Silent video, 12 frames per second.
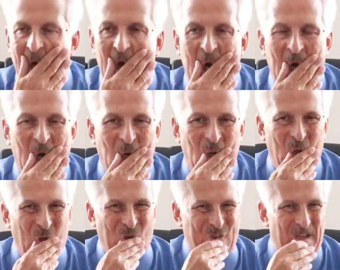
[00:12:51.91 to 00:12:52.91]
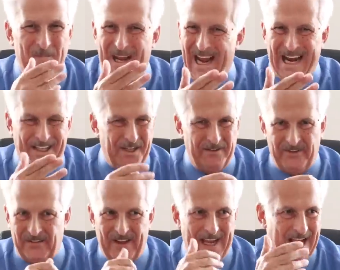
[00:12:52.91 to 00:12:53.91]
uh, there's some additive
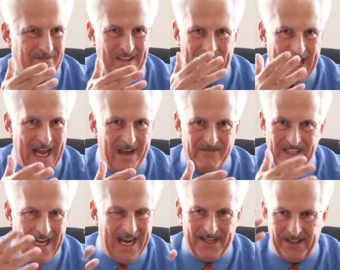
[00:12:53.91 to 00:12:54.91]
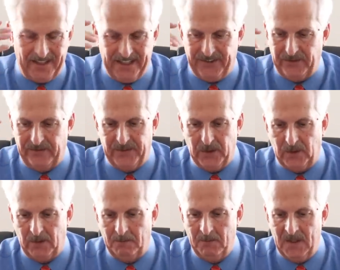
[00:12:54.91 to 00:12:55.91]
that they have to have to add to diesel
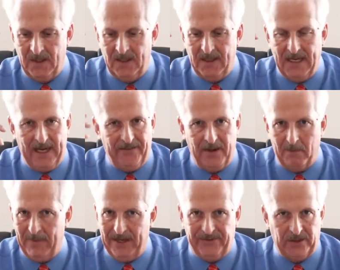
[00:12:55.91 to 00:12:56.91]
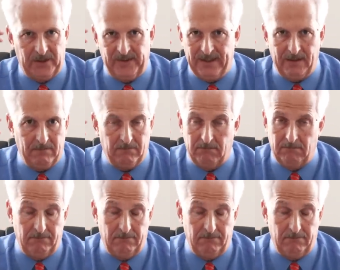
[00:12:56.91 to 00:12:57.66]
fuel, and they're basically